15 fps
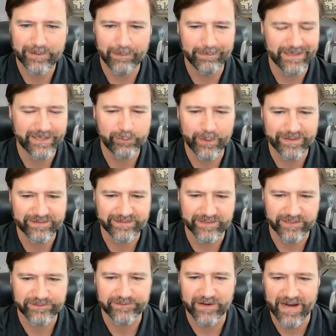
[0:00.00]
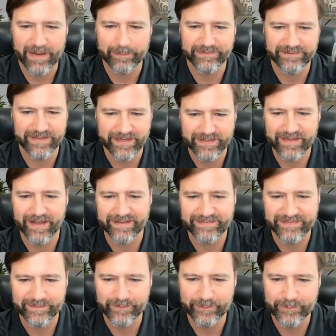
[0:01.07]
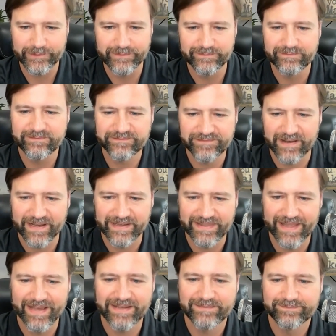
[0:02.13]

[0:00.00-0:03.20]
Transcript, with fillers: probably yeah. a quick search for Amazon Custom would sure. find that.